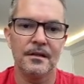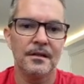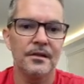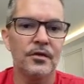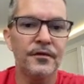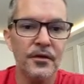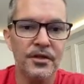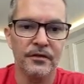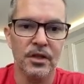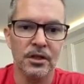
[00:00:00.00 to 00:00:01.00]
So first
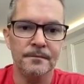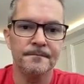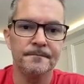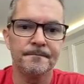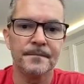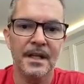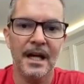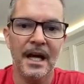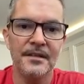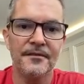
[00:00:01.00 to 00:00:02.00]
of all,
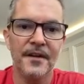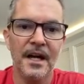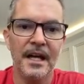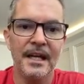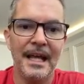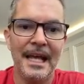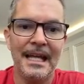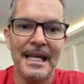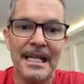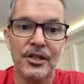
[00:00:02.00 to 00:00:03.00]
I define
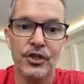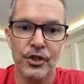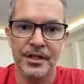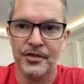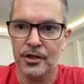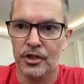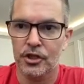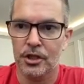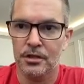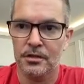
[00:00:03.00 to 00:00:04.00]
an entry
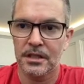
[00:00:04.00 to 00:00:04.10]
structure.